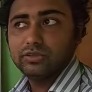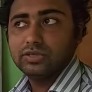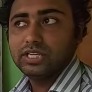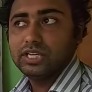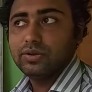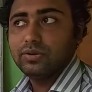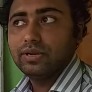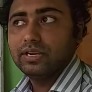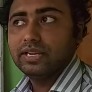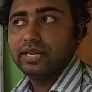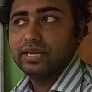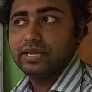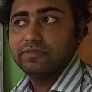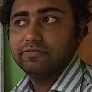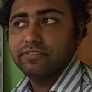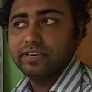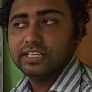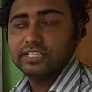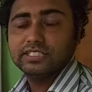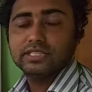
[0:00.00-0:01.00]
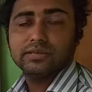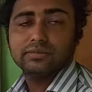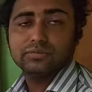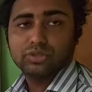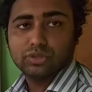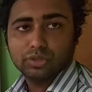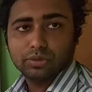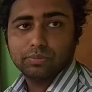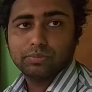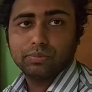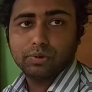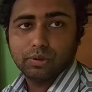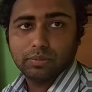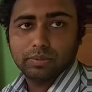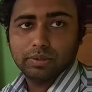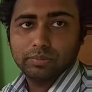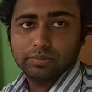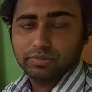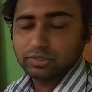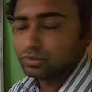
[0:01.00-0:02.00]
he will face some sort of
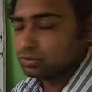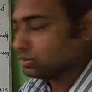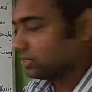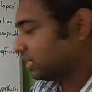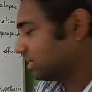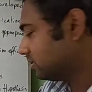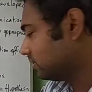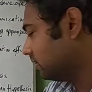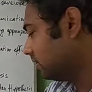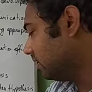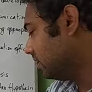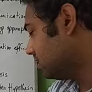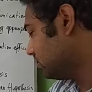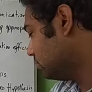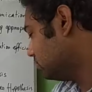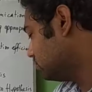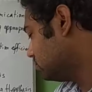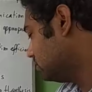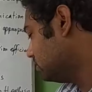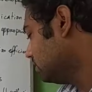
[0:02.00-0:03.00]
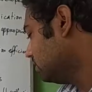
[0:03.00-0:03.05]
problem to get the language.